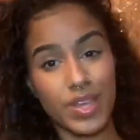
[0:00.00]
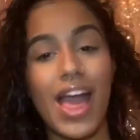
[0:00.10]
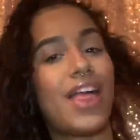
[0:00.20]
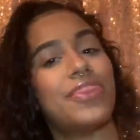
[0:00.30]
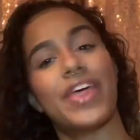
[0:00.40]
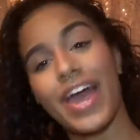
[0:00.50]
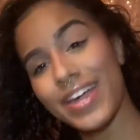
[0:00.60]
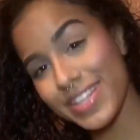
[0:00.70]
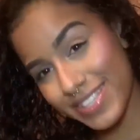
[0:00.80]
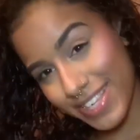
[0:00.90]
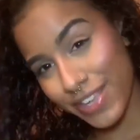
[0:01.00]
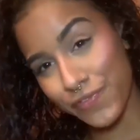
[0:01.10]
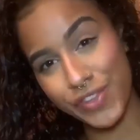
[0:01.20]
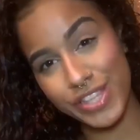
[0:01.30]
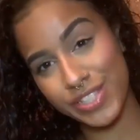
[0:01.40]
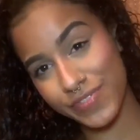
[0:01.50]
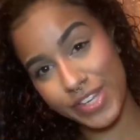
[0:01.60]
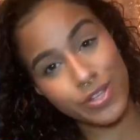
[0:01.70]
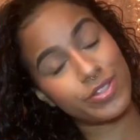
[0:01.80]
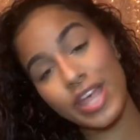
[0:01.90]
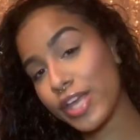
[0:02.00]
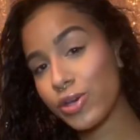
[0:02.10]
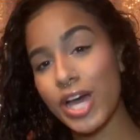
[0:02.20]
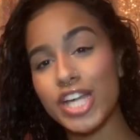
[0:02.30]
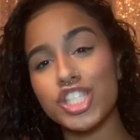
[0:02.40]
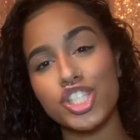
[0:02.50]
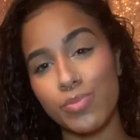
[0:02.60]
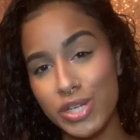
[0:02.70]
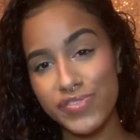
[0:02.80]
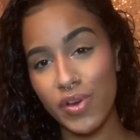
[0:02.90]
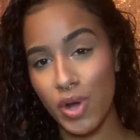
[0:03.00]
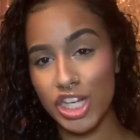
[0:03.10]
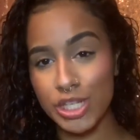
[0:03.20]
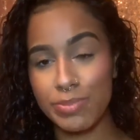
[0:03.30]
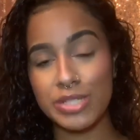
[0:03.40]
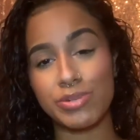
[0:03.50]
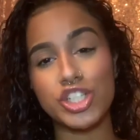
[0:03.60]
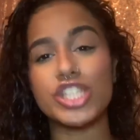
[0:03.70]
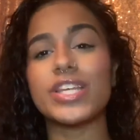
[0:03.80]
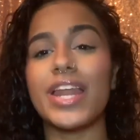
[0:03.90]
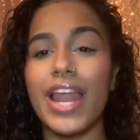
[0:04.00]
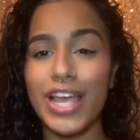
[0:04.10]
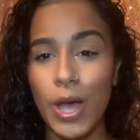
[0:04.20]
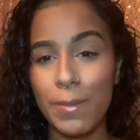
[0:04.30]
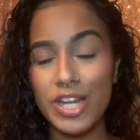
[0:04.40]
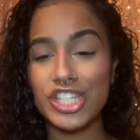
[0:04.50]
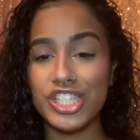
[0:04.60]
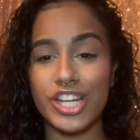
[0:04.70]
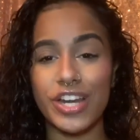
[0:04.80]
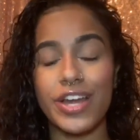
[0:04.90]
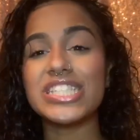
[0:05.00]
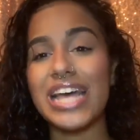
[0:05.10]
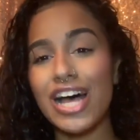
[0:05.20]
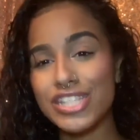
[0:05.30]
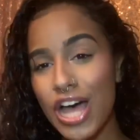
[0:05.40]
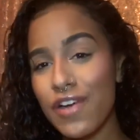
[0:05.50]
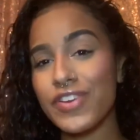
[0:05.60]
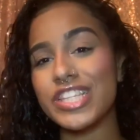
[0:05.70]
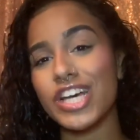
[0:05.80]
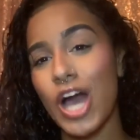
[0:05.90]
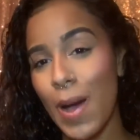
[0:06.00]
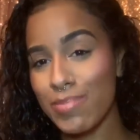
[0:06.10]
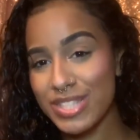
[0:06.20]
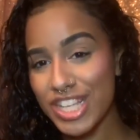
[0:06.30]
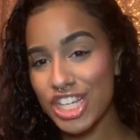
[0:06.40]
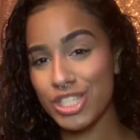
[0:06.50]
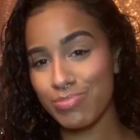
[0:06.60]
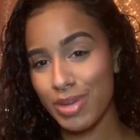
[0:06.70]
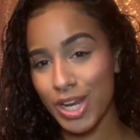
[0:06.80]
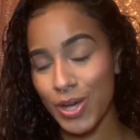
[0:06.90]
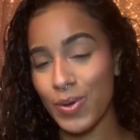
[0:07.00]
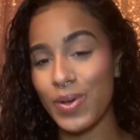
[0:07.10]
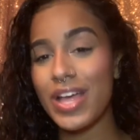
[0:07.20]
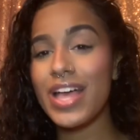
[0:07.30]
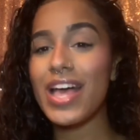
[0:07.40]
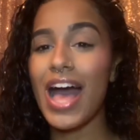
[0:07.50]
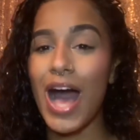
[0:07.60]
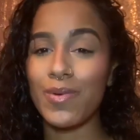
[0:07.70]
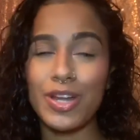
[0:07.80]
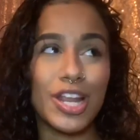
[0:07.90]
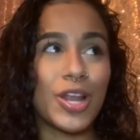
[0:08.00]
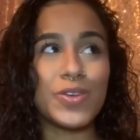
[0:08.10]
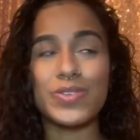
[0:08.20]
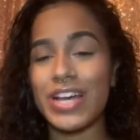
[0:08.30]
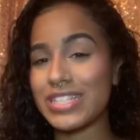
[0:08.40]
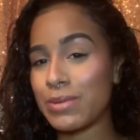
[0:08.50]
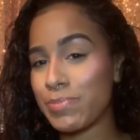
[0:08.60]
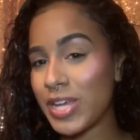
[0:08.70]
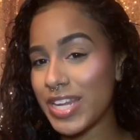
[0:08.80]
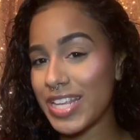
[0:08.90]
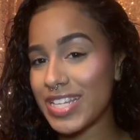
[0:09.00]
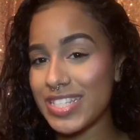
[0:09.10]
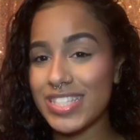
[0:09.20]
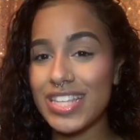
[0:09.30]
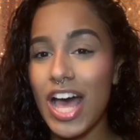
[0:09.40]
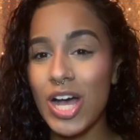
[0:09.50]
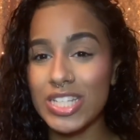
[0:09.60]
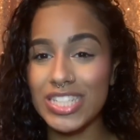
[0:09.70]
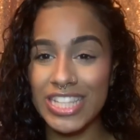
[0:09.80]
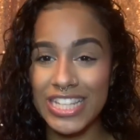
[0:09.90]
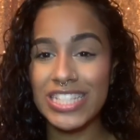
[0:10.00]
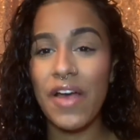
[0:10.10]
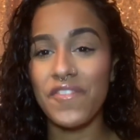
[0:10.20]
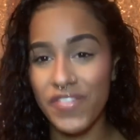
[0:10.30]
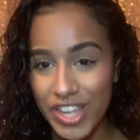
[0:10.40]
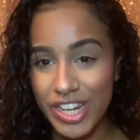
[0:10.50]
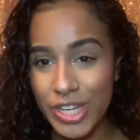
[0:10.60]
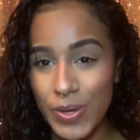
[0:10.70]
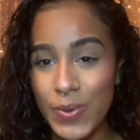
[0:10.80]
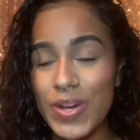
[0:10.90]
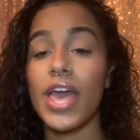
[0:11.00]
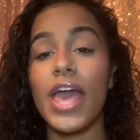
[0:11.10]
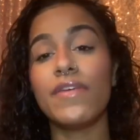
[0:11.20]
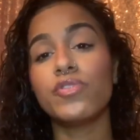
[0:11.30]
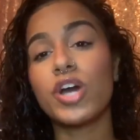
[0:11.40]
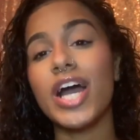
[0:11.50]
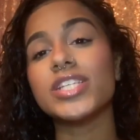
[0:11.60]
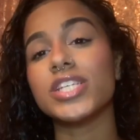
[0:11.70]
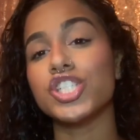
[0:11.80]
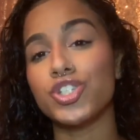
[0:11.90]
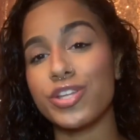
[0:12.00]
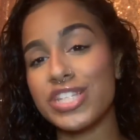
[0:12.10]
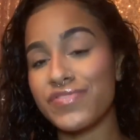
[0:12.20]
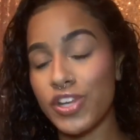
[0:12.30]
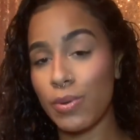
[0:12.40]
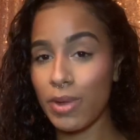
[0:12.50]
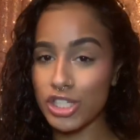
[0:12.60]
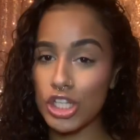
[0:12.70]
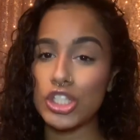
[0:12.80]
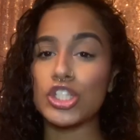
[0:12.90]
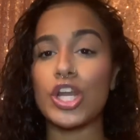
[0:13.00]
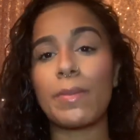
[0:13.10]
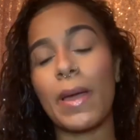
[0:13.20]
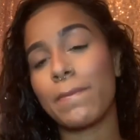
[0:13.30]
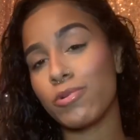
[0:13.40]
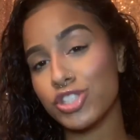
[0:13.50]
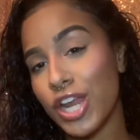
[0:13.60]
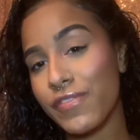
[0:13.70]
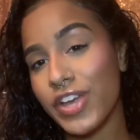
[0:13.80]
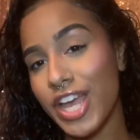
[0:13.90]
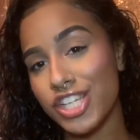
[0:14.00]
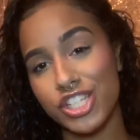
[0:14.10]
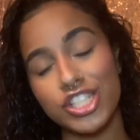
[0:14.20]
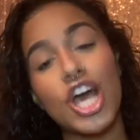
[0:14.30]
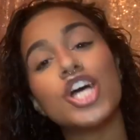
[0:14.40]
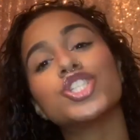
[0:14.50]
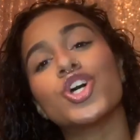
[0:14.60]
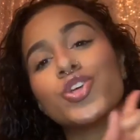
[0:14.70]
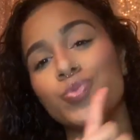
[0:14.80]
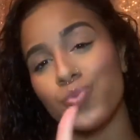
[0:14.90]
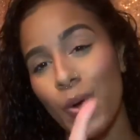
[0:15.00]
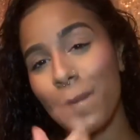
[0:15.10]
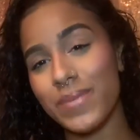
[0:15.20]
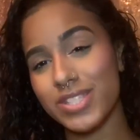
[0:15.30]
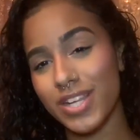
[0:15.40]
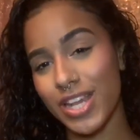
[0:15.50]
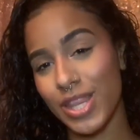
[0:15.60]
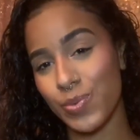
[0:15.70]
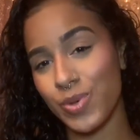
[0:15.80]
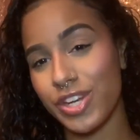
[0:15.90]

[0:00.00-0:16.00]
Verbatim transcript: And that is it for this video. Thank you guys so much for watching. Please make sure to like, comment, and share. Sound off in the comment section below. I want to know you guys' opinions on this video. If you guys enjoy this video, make sure to turn on my post notifications so you won't miss another one.